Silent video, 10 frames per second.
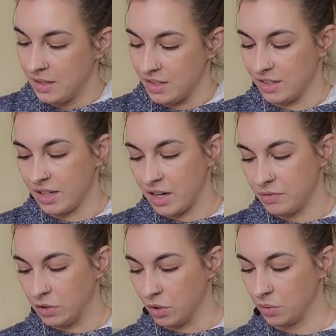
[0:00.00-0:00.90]
There's a lot
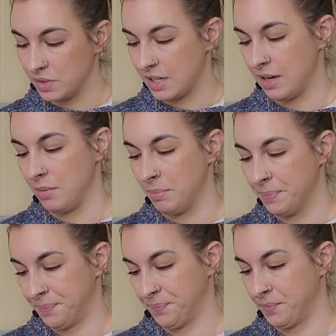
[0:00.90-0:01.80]
of alone
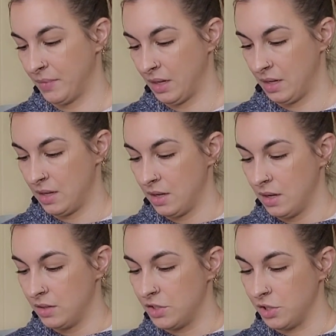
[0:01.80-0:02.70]
time
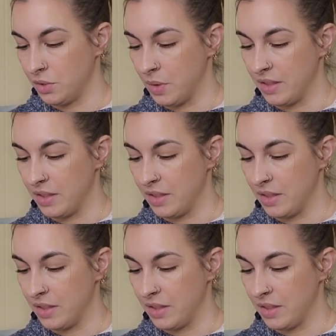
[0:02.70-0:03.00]
too.